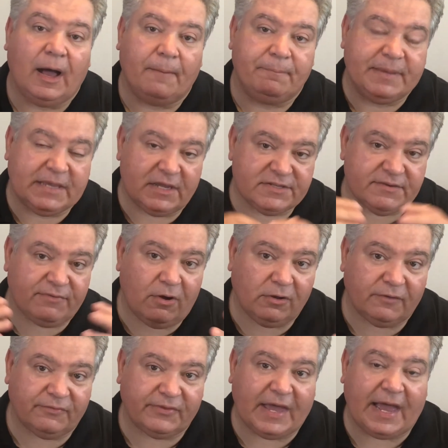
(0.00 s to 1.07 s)
Because of all
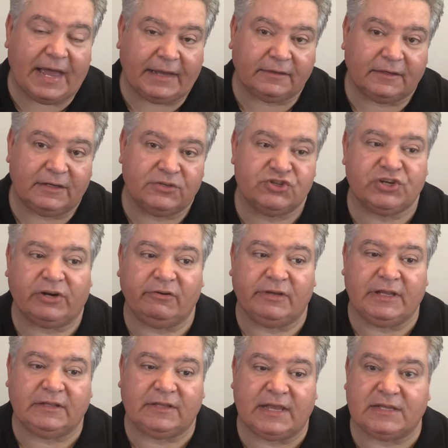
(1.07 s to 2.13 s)
of that, it
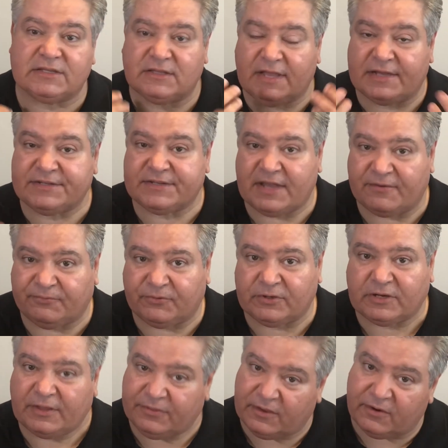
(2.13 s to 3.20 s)
generally takes less effort
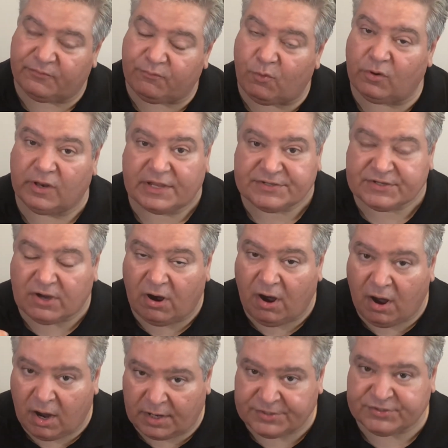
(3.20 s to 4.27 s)
and therefore less
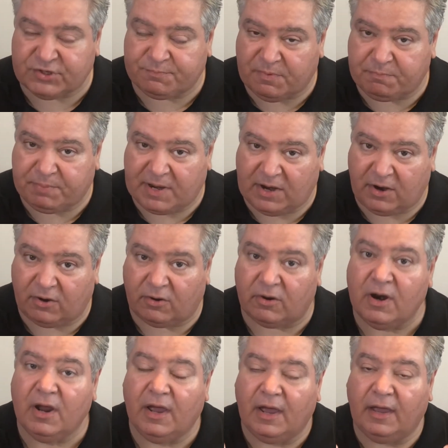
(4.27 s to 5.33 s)
cost to prepare
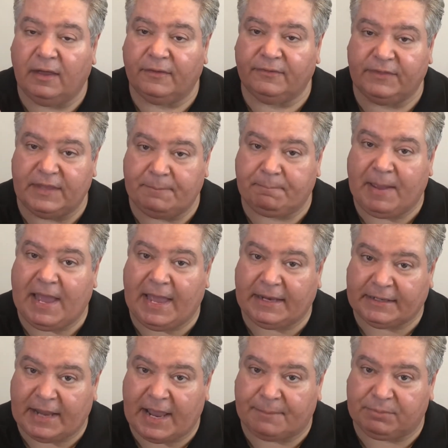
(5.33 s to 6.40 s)
the
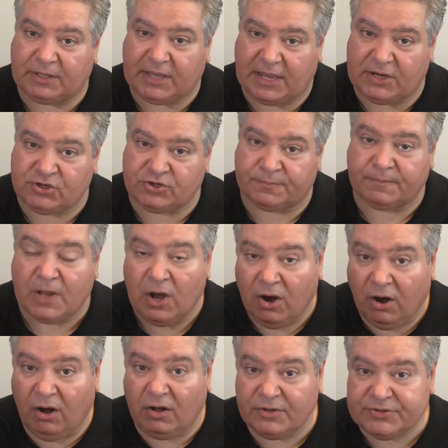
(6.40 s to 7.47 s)
patent application.
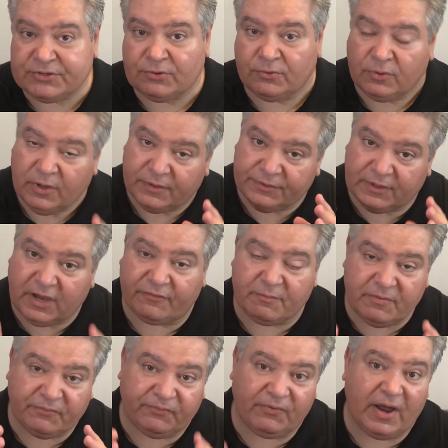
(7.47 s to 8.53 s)
Also, the
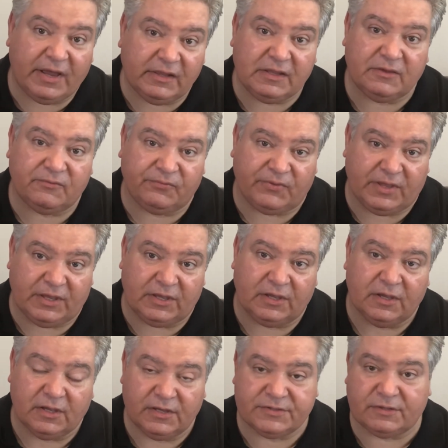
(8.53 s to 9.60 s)
government filing fee
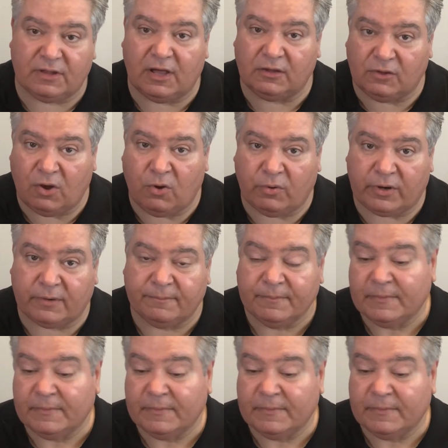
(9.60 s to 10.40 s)
is a lot lower.